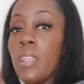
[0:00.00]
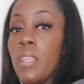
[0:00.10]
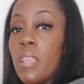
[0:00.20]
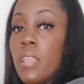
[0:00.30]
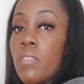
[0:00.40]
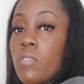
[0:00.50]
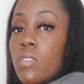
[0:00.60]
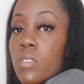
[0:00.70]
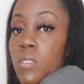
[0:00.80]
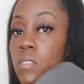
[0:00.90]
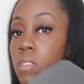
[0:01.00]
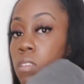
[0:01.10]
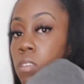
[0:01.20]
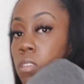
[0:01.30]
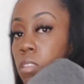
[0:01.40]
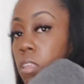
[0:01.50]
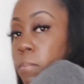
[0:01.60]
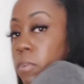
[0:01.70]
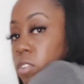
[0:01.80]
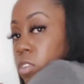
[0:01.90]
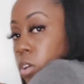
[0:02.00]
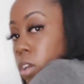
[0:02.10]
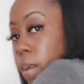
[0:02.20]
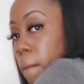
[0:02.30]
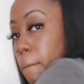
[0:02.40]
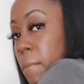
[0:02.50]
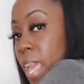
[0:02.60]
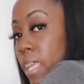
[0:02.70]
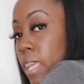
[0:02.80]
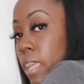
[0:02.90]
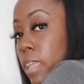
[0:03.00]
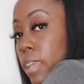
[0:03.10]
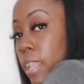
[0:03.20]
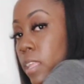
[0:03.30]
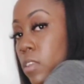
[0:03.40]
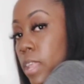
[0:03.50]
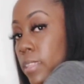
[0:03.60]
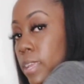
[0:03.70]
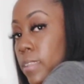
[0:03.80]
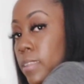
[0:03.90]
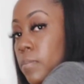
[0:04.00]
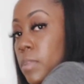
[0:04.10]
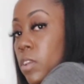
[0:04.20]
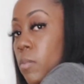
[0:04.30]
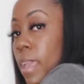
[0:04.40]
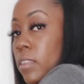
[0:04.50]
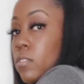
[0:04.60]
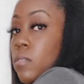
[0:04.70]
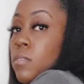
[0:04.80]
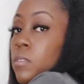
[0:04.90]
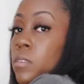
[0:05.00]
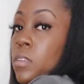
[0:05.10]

And then you just... it push your back in, kind of give you like that dip in your back too.